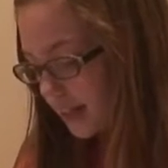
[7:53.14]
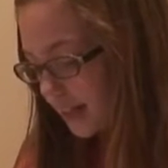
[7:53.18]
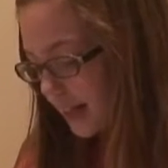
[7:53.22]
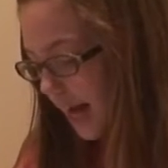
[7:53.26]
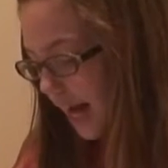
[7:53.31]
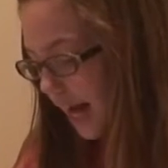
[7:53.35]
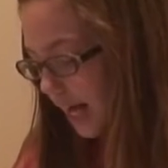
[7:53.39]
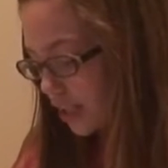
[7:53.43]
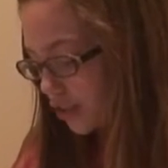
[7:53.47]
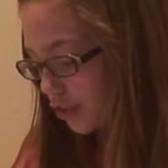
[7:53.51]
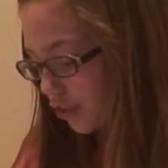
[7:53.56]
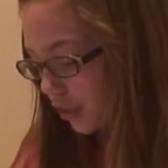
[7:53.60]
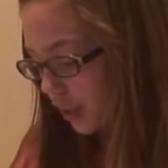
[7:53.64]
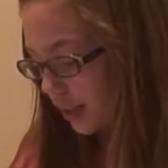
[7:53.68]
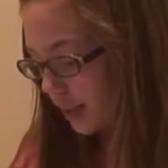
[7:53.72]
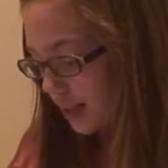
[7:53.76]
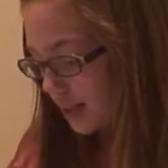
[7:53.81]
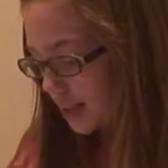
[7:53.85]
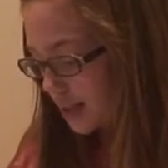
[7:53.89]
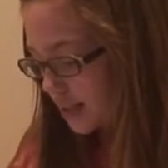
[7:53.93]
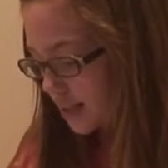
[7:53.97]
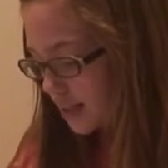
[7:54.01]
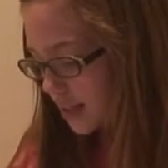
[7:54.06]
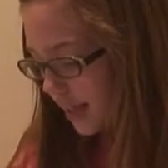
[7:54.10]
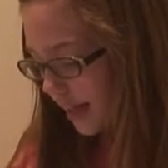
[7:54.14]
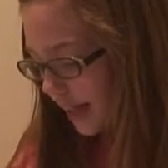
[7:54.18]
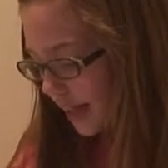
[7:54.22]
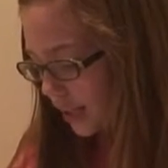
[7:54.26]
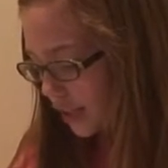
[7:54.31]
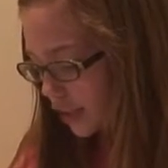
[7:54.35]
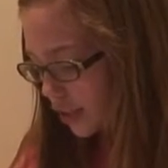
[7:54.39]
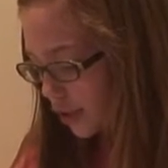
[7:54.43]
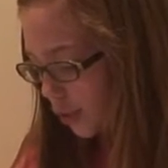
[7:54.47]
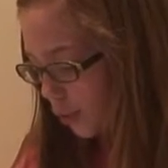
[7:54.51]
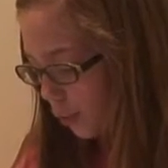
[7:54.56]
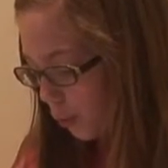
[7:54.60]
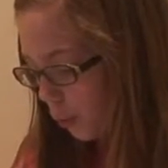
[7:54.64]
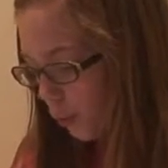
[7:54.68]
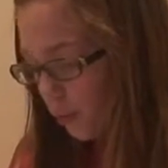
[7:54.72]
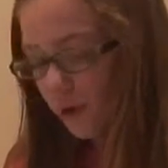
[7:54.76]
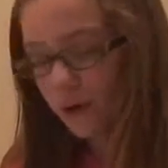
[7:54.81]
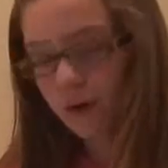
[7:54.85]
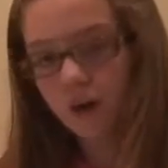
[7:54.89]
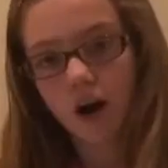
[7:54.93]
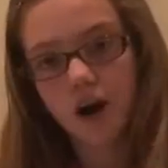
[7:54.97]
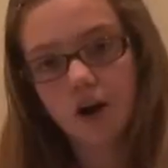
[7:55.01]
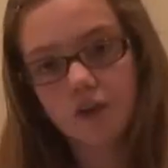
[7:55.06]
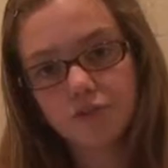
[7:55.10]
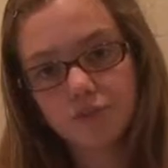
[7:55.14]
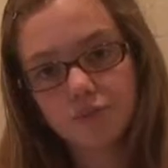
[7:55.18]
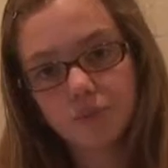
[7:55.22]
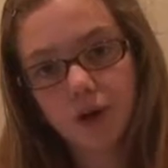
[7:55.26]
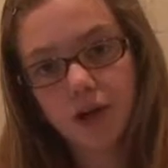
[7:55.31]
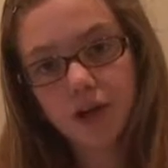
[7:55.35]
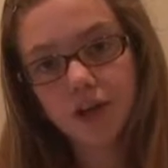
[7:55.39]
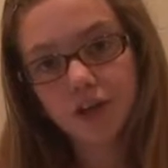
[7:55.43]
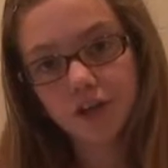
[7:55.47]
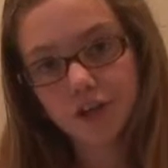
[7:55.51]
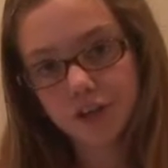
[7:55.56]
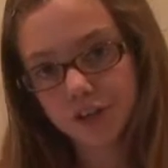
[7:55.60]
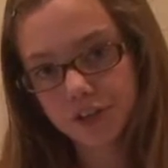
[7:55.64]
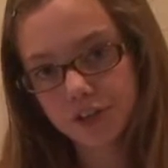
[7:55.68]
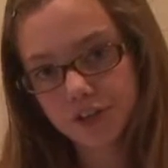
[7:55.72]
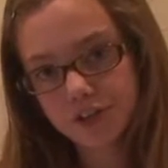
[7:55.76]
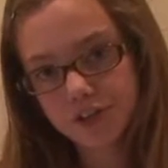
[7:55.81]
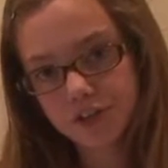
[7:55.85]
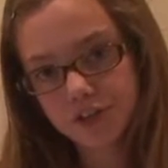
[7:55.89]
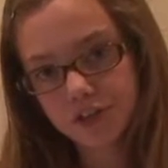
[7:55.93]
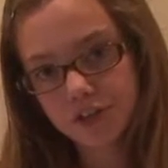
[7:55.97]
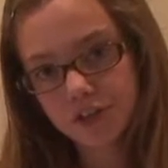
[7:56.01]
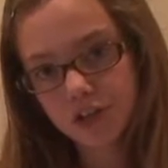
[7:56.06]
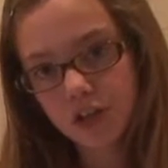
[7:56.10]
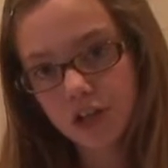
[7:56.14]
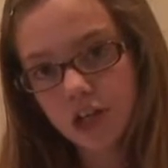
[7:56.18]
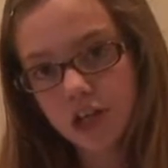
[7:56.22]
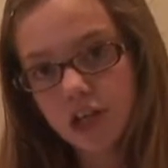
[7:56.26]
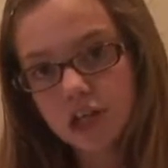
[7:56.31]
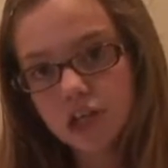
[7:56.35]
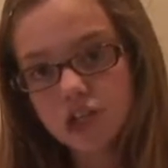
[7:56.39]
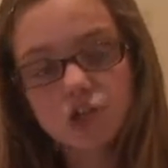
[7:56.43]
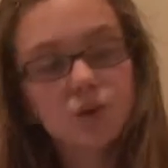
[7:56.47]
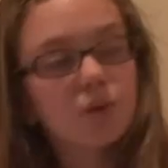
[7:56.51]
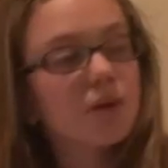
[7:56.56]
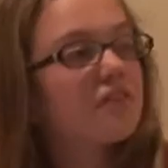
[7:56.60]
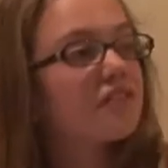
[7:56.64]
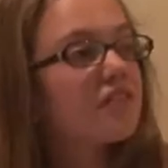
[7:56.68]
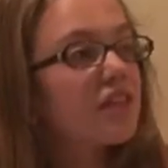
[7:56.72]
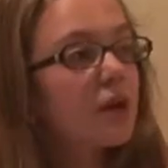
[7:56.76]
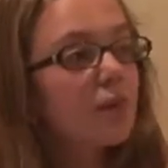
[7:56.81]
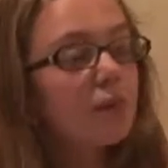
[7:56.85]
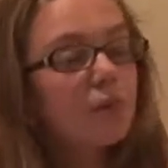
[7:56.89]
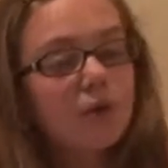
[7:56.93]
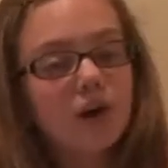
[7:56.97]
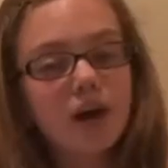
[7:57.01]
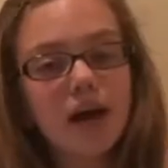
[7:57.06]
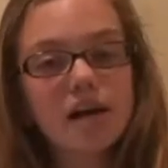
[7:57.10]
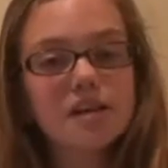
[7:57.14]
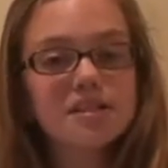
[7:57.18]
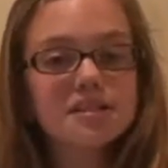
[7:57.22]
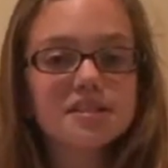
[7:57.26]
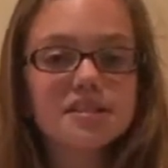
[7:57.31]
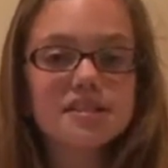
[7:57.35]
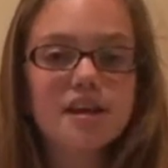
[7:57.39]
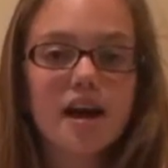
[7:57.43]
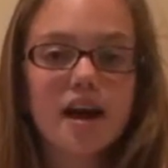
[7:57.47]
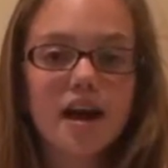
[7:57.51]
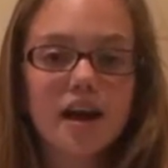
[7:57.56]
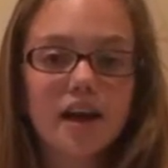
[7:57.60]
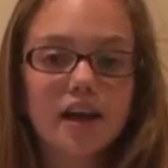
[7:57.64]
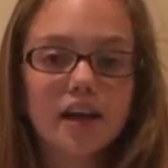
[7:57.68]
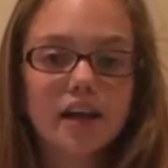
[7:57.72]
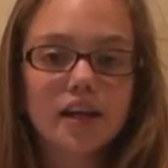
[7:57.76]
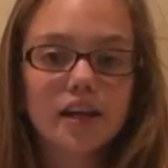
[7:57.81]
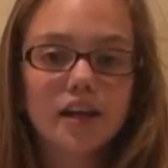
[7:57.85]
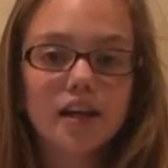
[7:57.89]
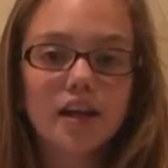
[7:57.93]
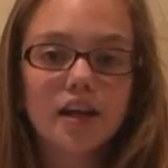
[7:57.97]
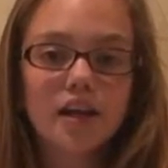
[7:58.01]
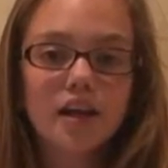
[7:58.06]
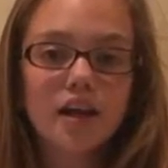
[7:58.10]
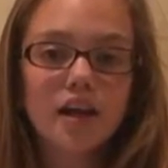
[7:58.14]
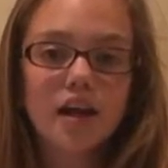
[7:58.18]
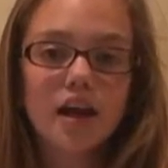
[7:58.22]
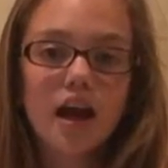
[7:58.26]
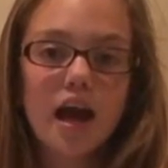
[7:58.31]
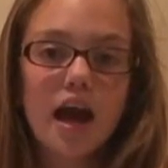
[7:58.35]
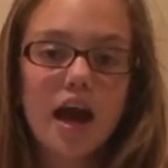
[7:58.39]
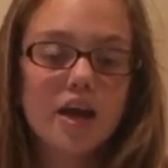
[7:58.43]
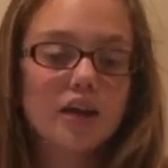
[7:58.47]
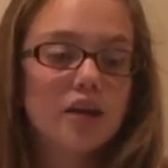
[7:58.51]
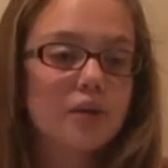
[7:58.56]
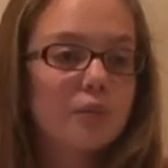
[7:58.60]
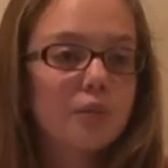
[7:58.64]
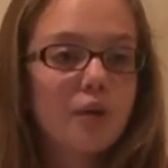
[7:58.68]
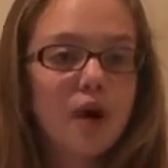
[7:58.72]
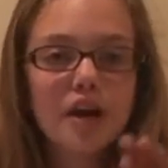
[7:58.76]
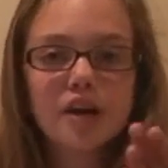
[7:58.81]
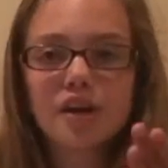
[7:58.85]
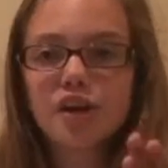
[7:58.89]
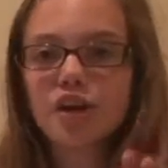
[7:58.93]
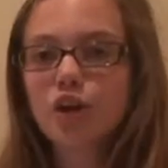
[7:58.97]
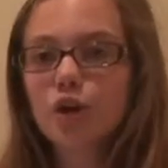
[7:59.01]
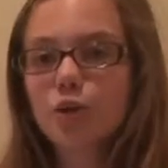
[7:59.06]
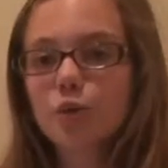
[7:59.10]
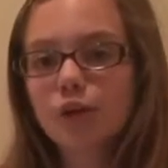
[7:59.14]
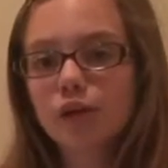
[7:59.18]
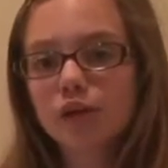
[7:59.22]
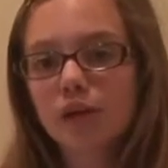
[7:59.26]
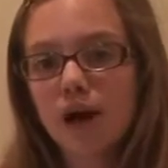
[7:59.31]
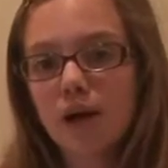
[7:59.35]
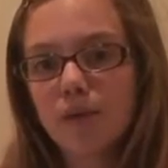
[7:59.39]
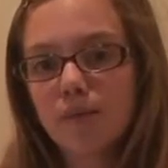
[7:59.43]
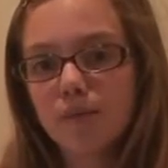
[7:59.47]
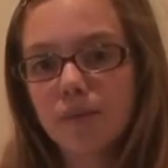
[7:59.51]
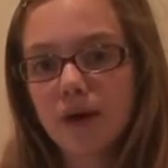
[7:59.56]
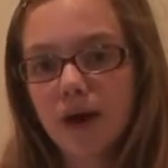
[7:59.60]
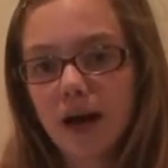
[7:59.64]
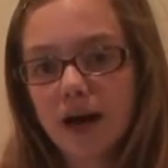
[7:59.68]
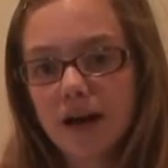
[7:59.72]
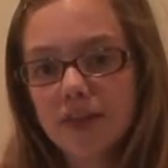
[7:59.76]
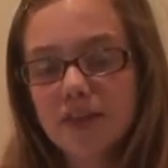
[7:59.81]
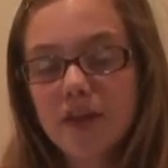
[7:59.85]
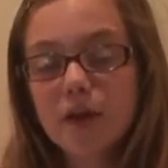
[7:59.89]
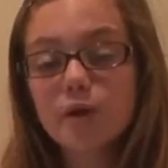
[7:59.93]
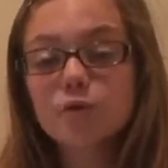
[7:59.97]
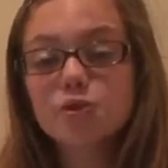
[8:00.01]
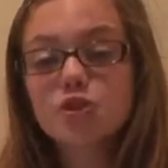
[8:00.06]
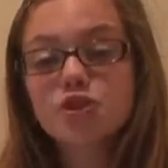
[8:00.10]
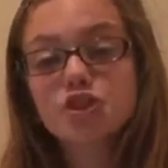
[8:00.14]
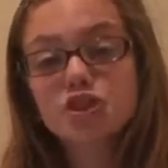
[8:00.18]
natural instinct to ward off predators. So if they were outside and a predator would come by, they would